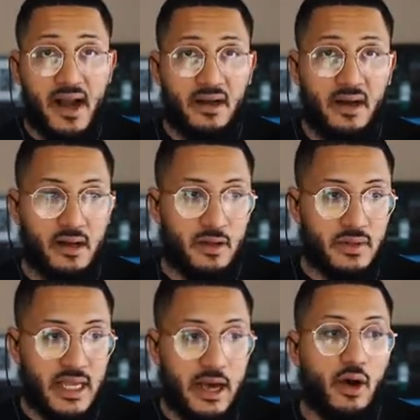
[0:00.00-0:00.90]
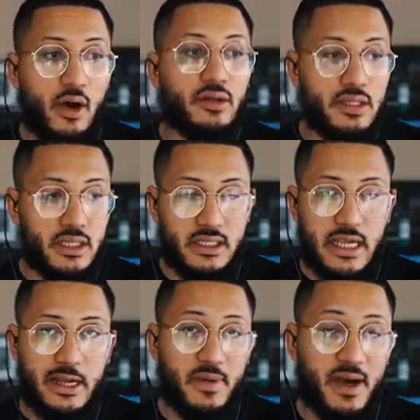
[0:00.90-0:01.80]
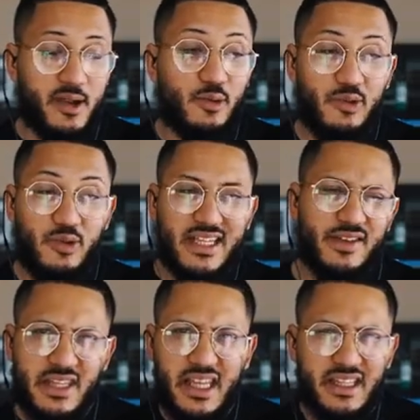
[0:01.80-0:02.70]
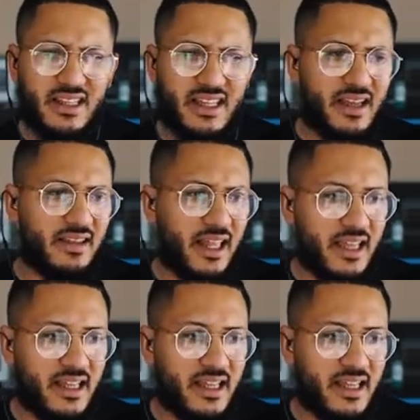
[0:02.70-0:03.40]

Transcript: cut comes out on this exact model. You guys ever think that? Like,